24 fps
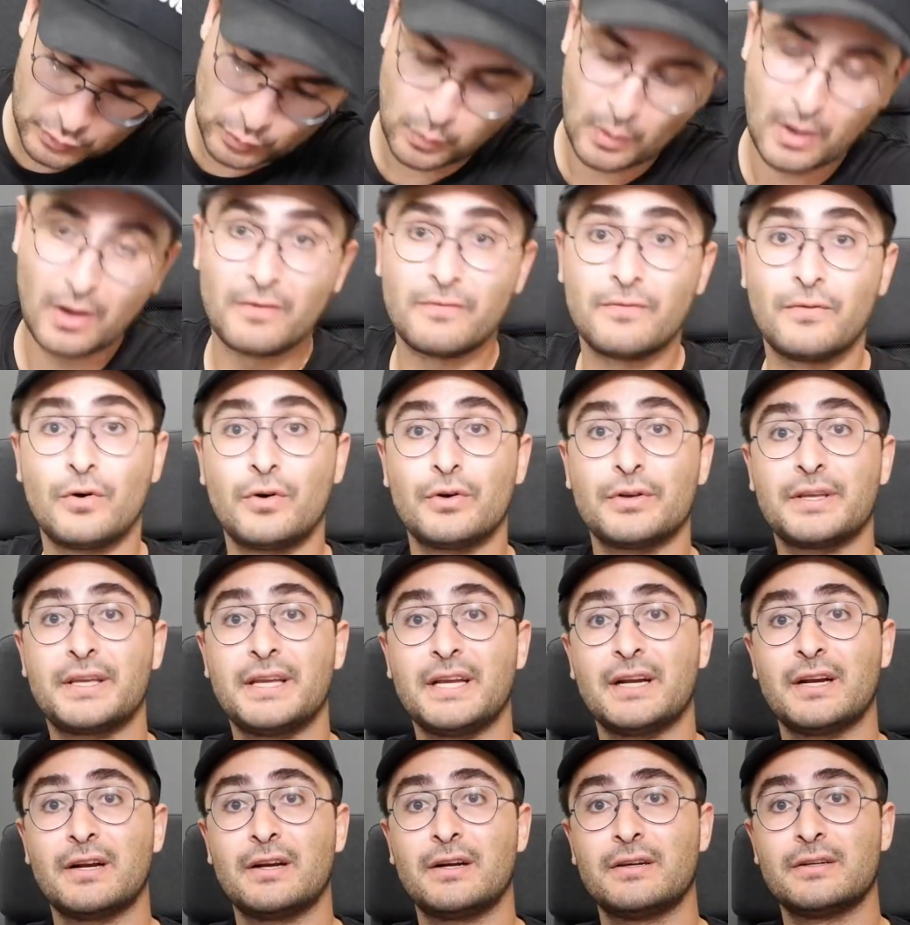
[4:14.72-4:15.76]
12 volt
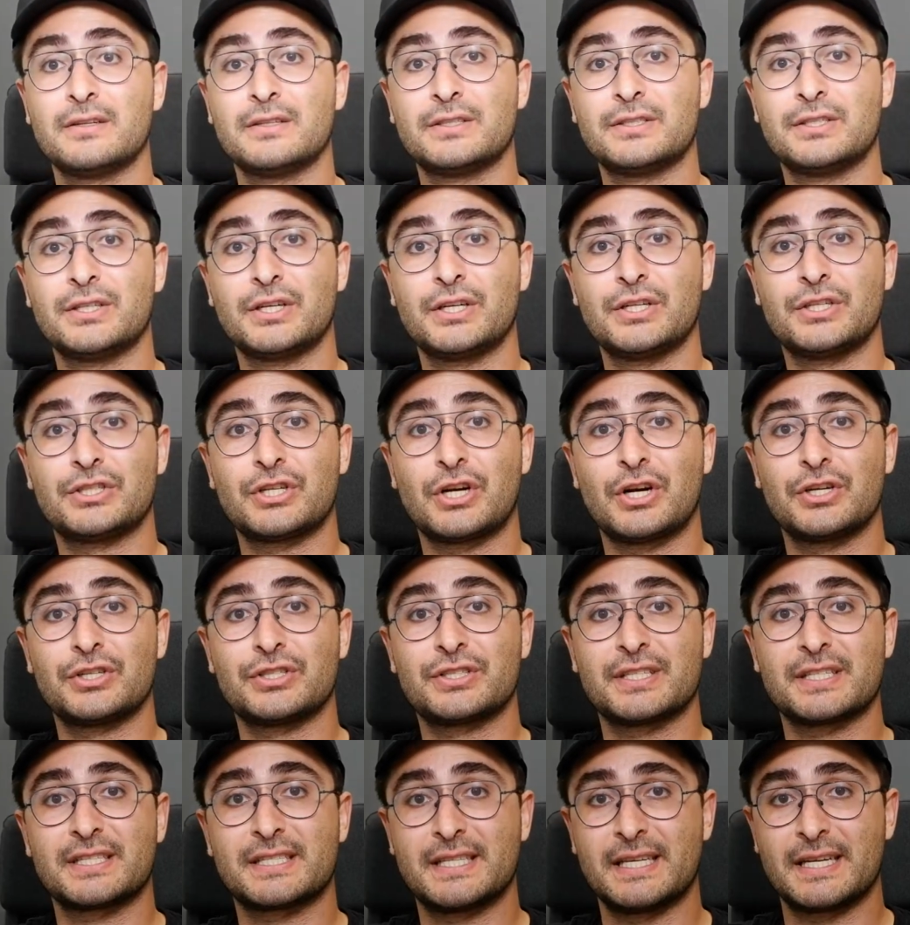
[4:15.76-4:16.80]
here, so you can charge
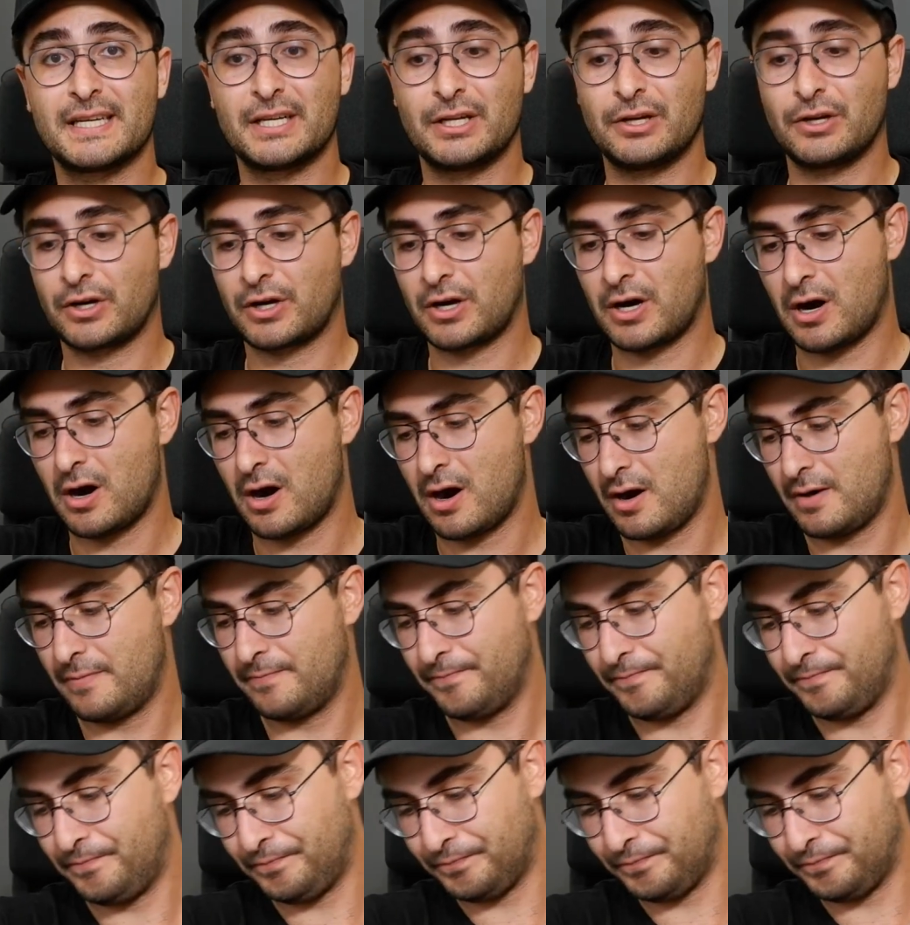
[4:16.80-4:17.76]
this thing in your car.